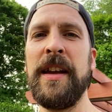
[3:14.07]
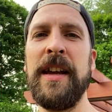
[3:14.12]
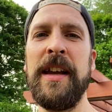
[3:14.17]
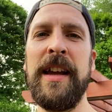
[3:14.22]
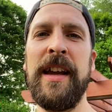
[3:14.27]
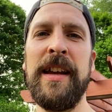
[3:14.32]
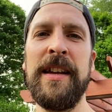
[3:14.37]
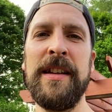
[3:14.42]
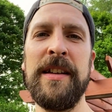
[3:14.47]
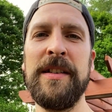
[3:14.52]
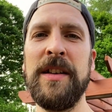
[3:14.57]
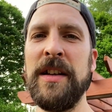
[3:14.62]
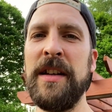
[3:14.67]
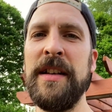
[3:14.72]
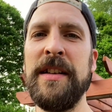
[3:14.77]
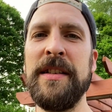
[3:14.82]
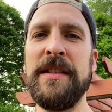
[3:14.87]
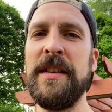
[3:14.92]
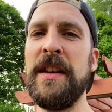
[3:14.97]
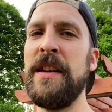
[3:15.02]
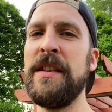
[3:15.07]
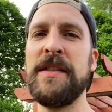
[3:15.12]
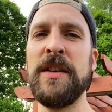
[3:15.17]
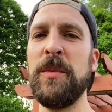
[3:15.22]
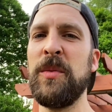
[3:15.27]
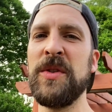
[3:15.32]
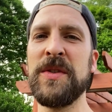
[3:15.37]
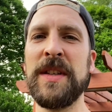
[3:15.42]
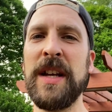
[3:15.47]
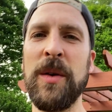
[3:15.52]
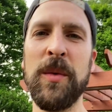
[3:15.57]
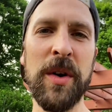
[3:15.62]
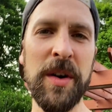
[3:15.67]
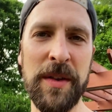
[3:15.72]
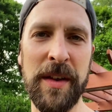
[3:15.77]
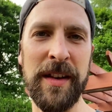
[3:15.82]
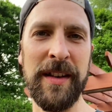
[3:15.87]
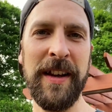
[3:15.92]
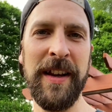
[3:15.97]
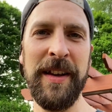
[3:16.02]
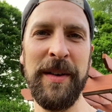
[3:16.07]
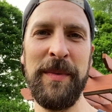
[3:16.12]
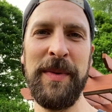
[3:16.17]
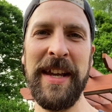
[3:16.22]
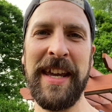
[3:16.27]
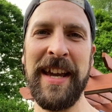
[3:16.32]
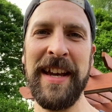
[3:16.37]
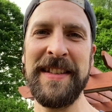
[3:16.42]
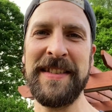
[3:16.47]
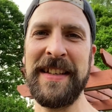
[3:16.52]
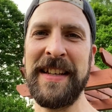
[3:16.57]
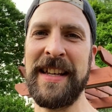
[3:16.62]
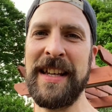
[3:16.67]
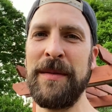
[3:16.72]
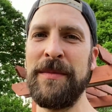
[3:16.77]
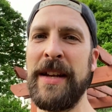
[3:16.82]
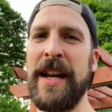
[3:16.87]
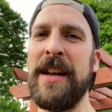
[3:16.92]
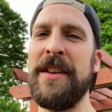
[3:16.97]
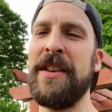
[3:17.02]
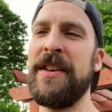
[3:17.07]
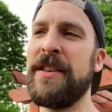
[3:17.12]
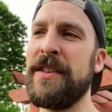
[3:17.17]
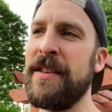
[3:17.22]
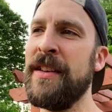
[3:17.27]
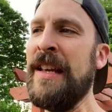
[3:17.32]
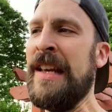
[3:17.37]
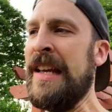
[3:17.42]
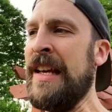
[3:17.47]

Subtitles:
and it's almost not worth it because I come down here and,